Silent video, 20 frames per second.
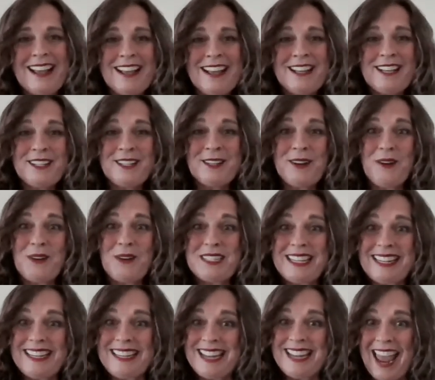So
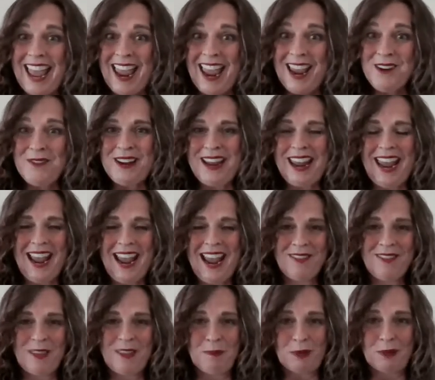today we
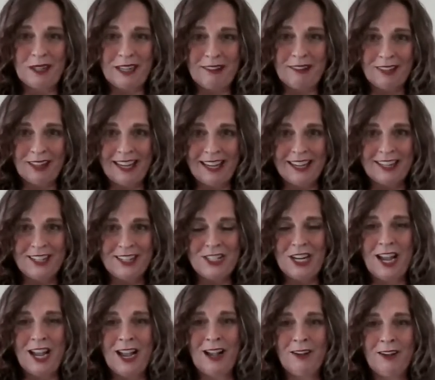have the privilege
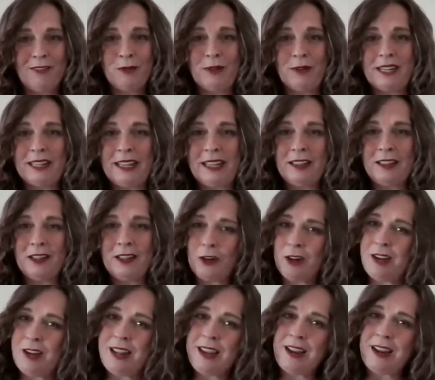of really
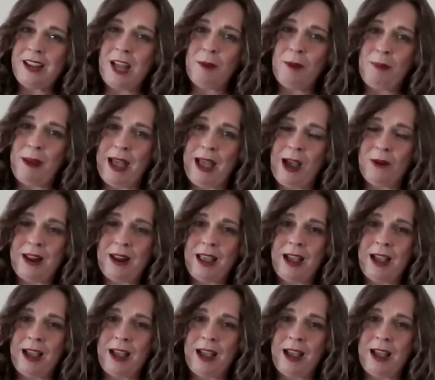learning about